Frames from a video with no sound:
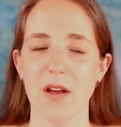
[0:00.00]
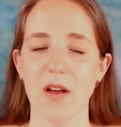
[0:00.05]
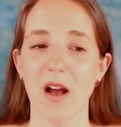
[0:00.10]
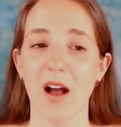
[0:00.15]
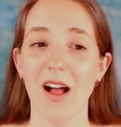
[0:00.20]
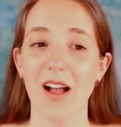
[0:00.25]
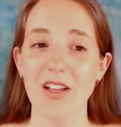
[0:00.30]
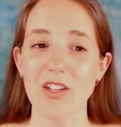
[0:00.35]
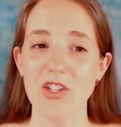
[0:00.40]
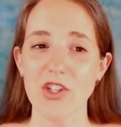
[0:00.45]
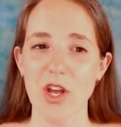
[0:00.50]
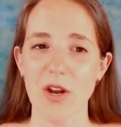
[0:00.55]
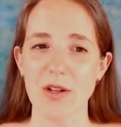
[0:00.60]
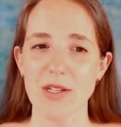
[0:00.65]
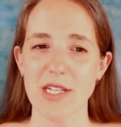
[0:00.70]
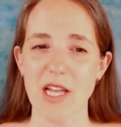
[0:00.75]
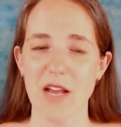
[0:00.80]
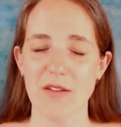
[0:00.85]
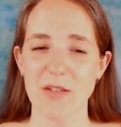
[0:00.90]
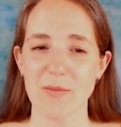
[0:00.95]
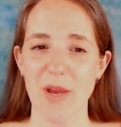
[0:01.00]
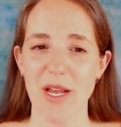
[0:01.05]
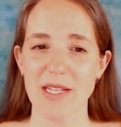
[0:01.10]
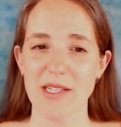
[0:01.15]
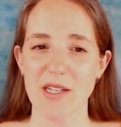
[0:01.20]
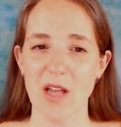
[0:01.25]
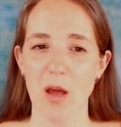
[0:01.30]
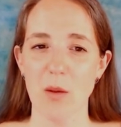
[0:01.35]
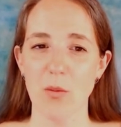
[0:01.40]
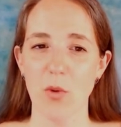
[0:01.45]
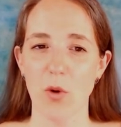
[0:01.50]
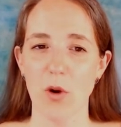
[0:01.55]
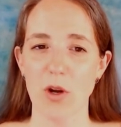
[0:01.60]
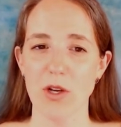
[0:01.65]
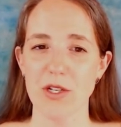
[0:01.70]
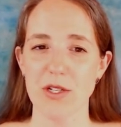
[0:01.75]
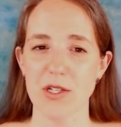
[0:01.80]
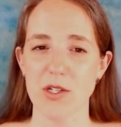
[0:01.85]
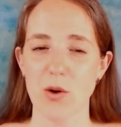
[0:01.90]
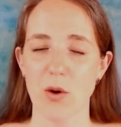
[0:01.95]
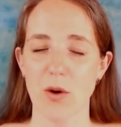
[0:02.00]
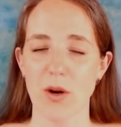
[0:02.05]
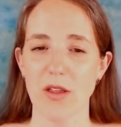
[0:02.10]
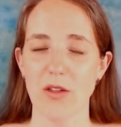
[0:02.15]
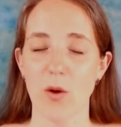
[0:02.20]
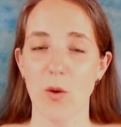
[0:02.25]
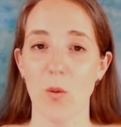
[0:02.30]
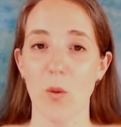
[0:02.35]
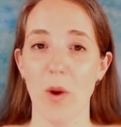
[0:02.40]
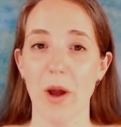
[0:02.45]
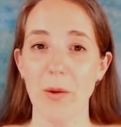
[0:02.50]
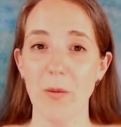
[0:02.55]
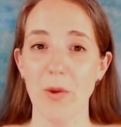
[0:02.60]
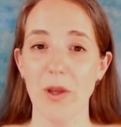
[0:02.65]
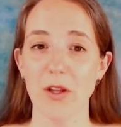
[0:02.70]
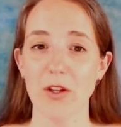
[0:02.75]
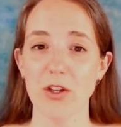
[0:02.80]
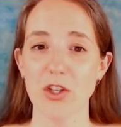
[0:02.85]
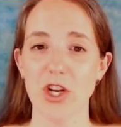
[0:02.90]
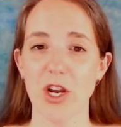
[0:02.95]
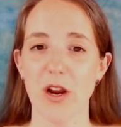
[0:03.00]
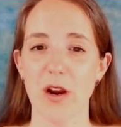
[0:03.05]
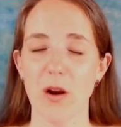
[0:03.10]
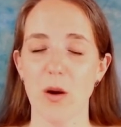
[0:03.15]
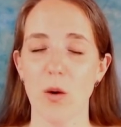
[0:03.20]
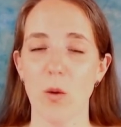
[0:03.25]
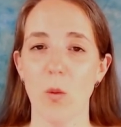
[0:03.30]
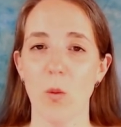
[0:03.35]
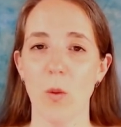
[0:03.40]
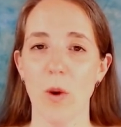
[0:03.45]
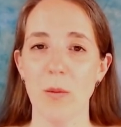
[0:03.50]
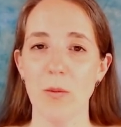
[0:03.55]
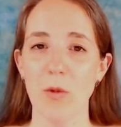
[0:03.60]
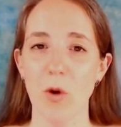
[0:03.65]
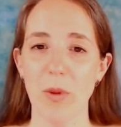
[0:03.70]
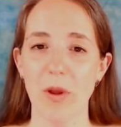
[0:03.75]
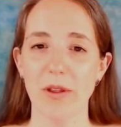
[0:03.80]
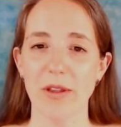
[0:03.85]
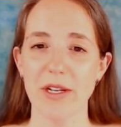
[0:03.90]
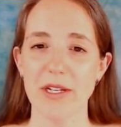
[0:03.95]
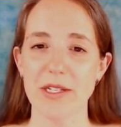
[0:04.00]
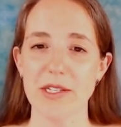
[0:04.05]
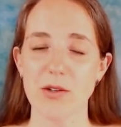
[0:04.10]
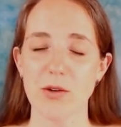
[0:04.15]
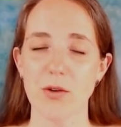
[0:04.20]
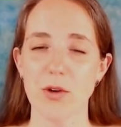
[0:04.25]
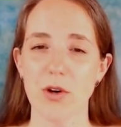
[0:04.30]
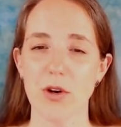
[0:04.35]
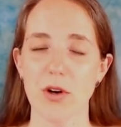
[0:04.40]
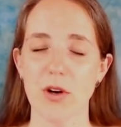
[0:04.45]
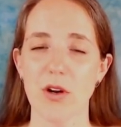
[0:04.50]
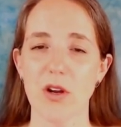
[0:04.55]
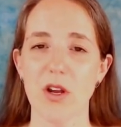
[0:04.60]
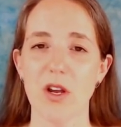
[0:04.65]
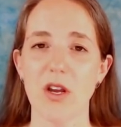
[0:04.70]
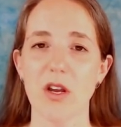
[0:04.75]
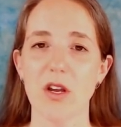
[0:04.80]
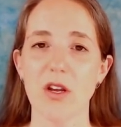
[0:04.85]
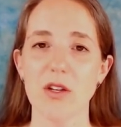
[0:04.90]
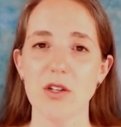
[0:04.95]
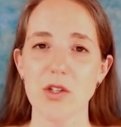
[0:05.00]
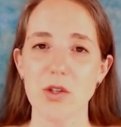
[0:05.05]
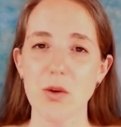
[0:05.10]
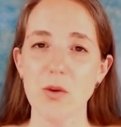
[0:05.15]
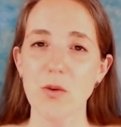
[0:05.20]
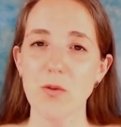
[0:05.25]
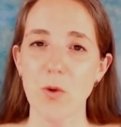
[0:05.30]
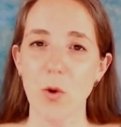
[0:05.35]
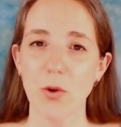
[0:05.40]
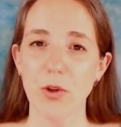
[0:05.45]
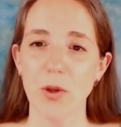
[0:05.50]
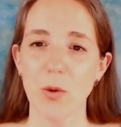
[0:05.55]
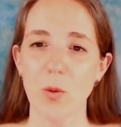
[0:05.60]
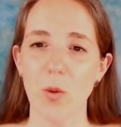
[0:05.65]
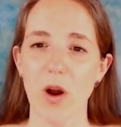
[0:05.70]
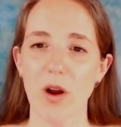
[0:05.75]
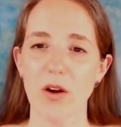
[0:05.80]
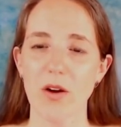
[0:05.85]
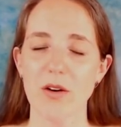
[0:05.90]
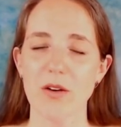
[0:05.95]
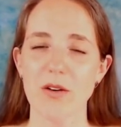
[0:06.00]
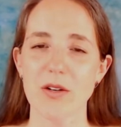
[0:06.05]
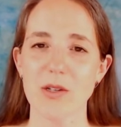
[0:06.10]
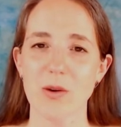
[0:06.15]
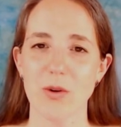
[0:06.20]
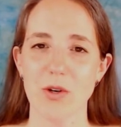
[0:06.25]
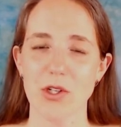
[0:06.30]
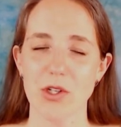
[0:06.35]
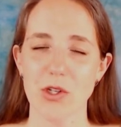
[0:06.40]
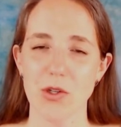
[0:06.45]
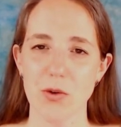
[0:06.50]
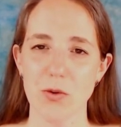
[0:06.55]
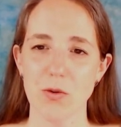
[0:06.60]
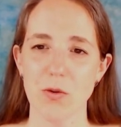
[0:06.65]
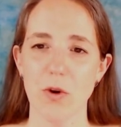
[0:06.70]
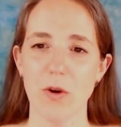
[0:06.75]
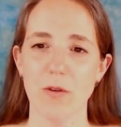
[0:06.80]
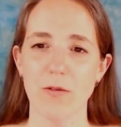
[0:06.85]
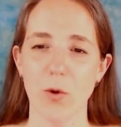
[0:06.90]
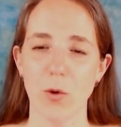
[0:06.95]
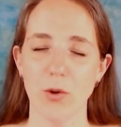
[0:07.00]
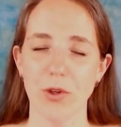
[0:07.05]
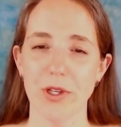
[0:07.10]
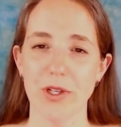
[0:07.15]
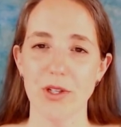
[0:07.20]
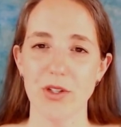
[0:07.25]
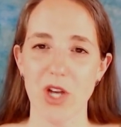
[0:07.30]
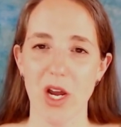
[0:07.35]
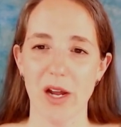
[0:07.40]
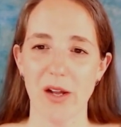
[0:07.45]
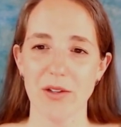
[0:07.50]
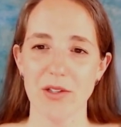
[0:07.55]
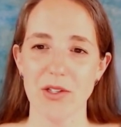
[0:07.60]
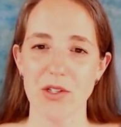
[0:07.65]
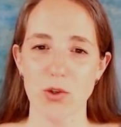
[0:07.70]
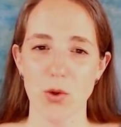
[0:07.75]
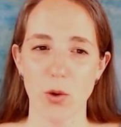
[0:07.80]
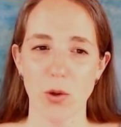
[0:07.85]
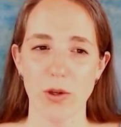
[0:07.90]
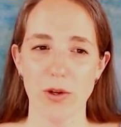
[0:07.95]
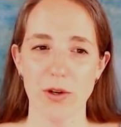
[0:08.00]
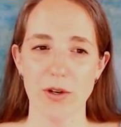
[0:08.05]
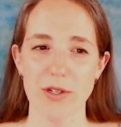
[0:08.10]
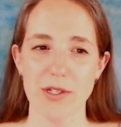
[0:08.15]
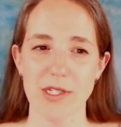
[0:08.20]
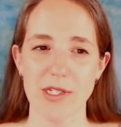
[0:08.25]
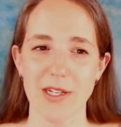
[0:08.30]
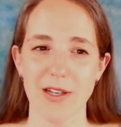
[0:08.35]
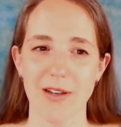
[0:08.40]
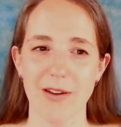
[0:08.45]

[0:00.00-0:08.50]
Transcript: All shuttles have space on board to store either one wheelchair, one mobility scooter, two folded walkers or two folded child strollers.